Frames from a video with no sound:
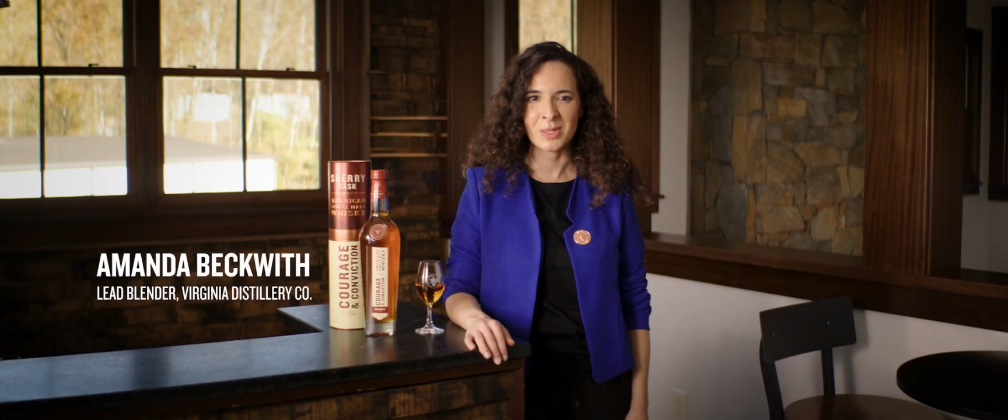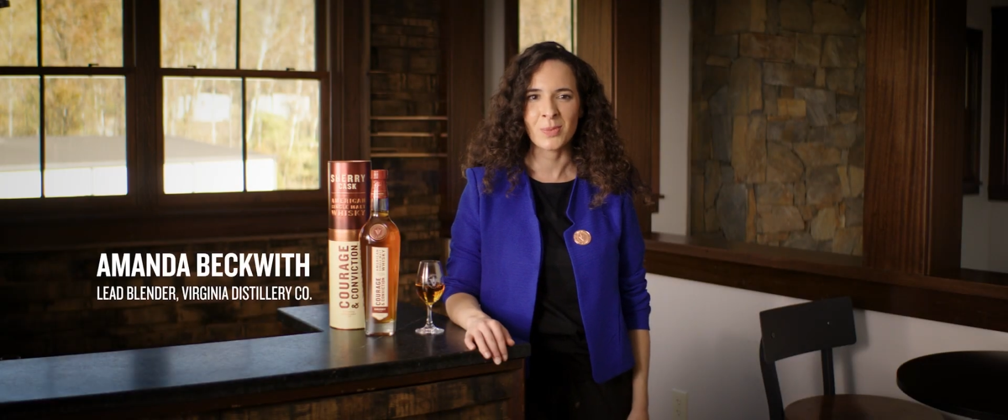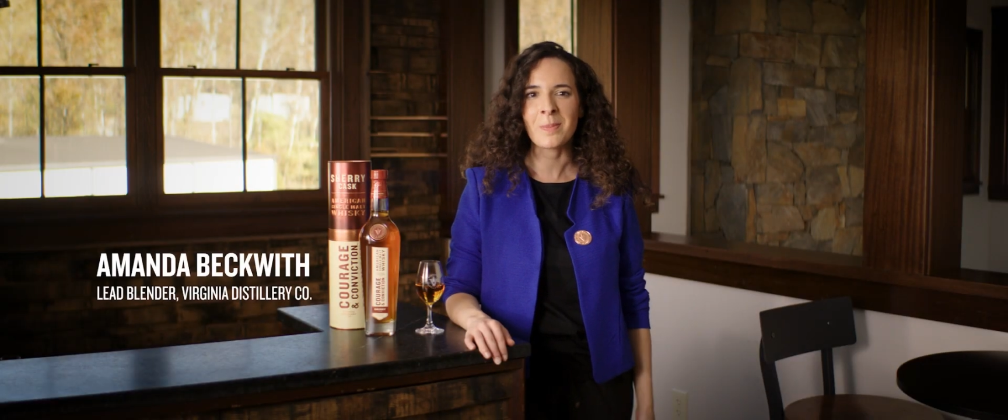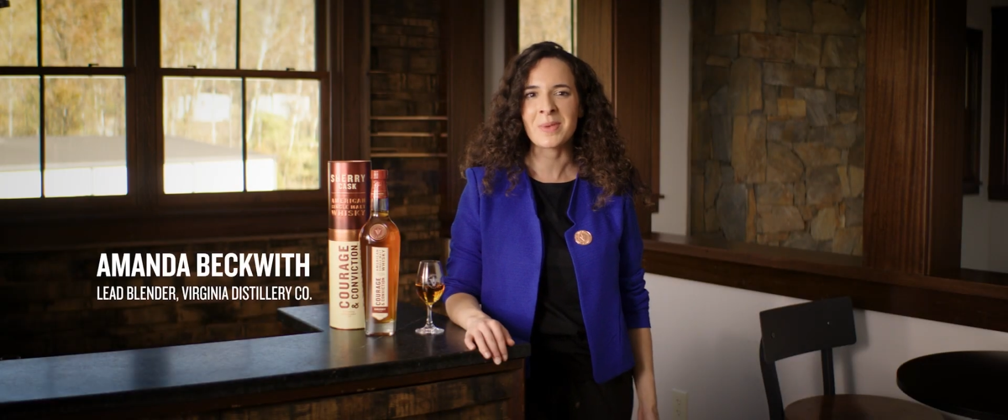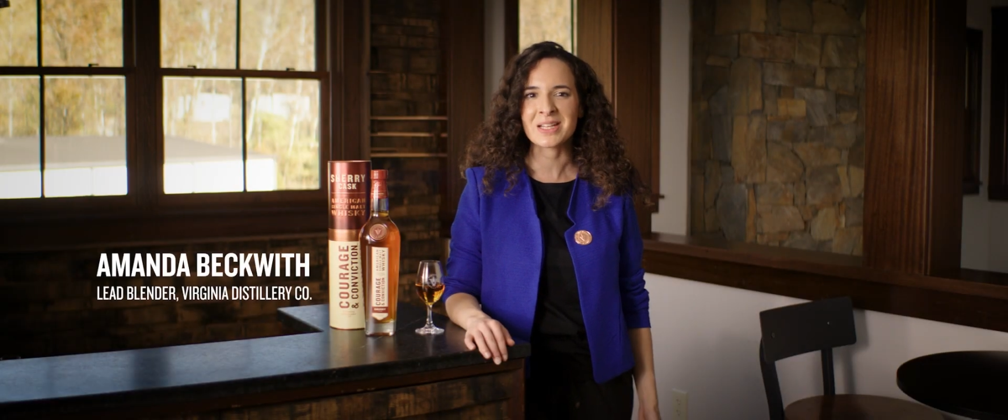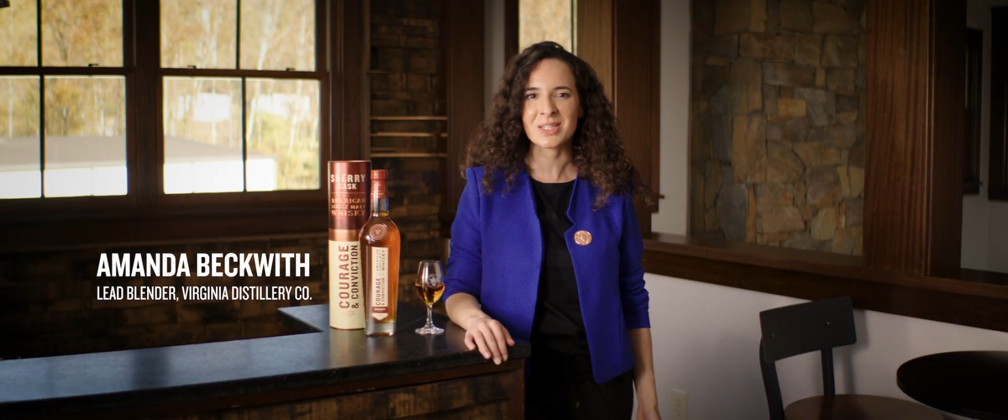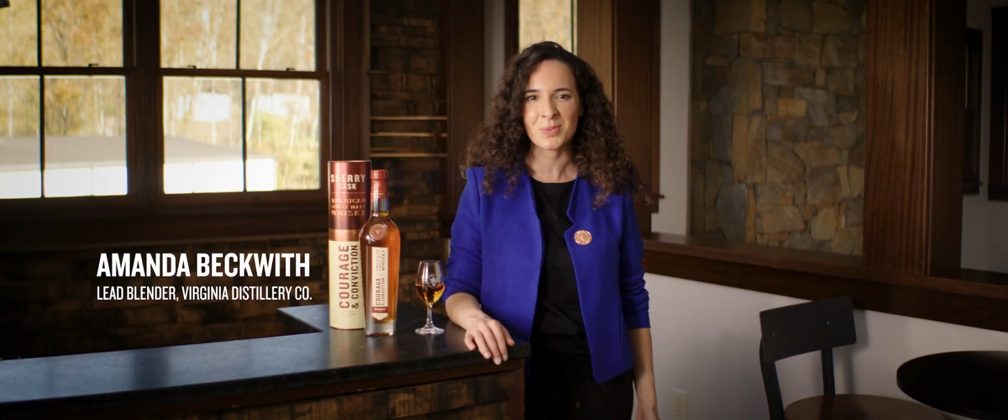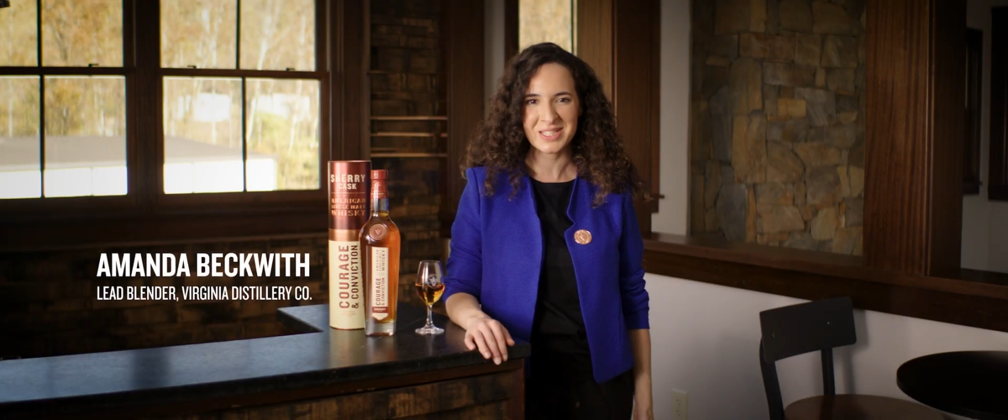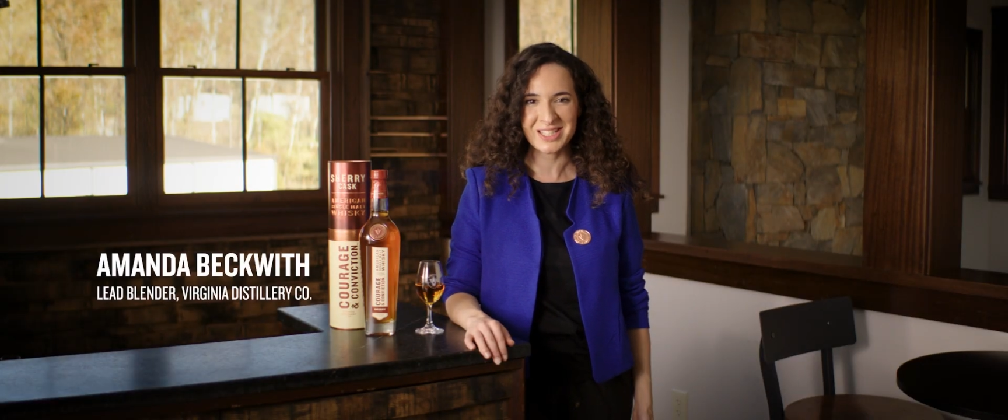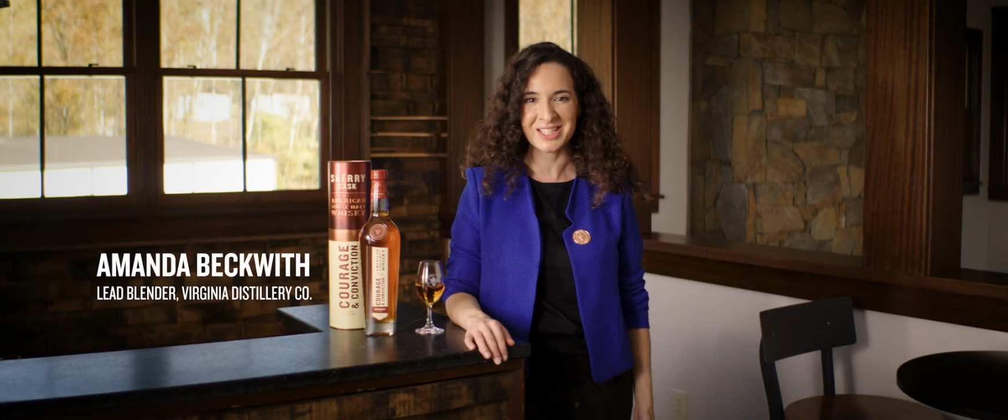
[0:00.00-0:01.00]
what makes a
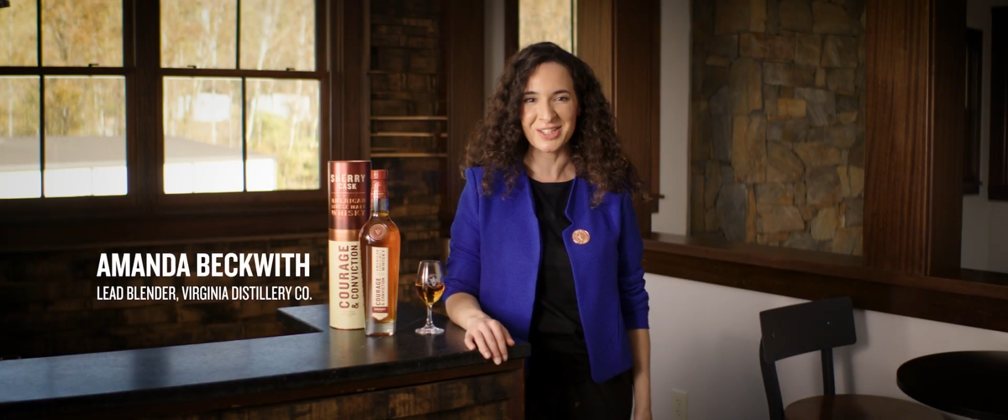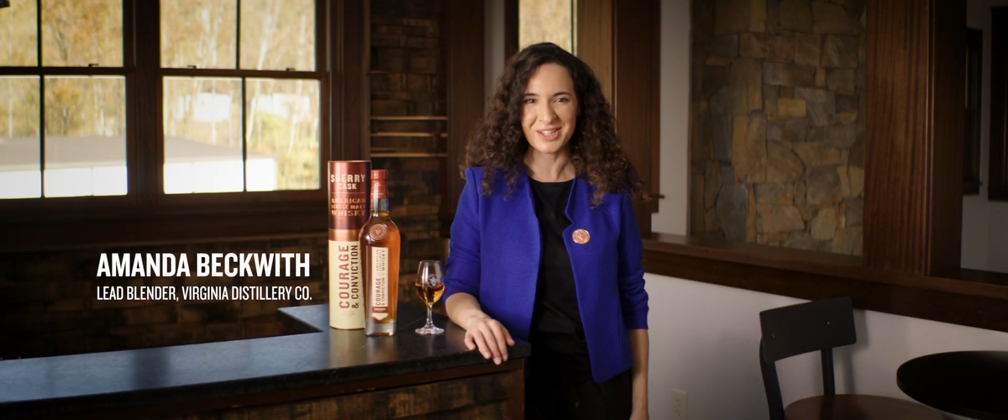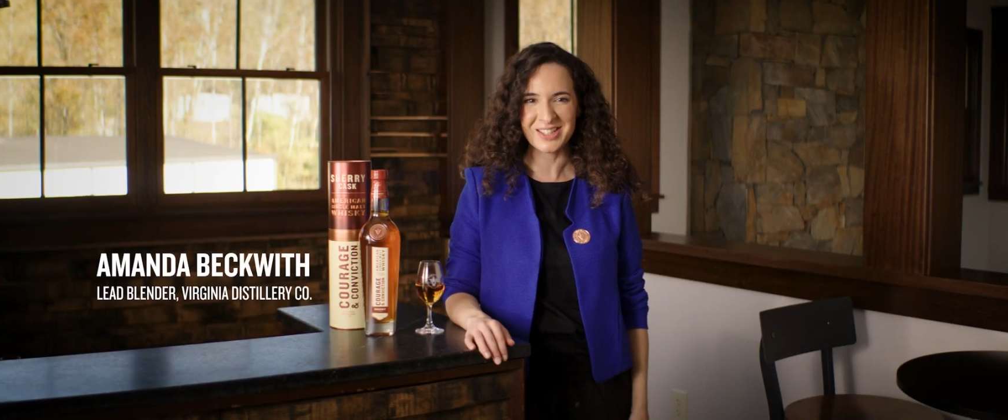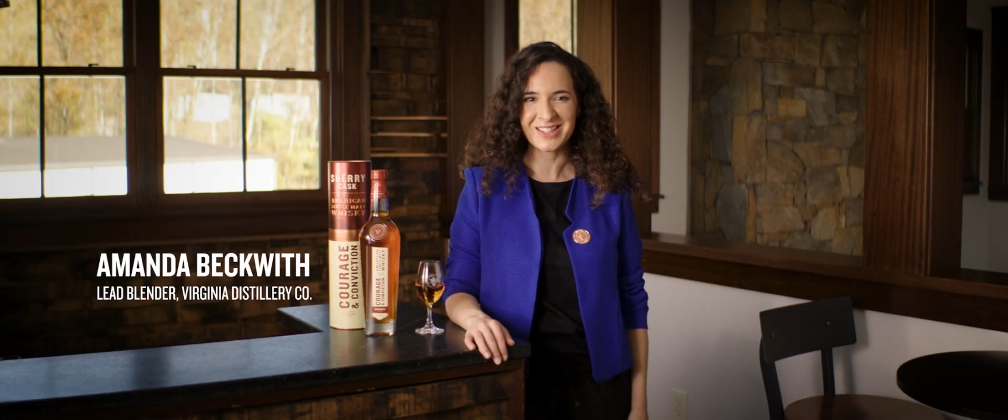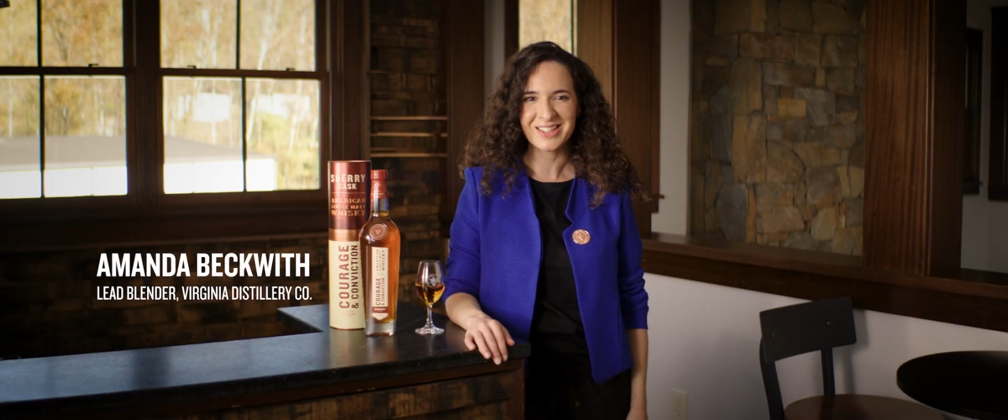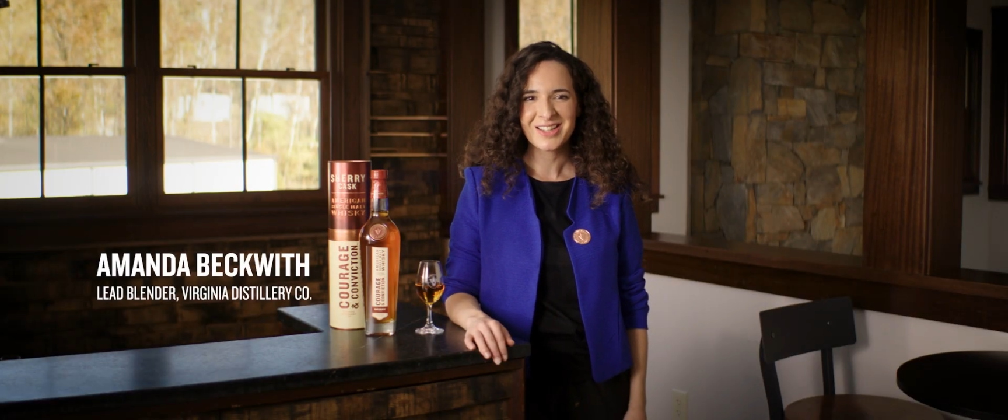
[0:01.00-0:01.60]
whiskey good.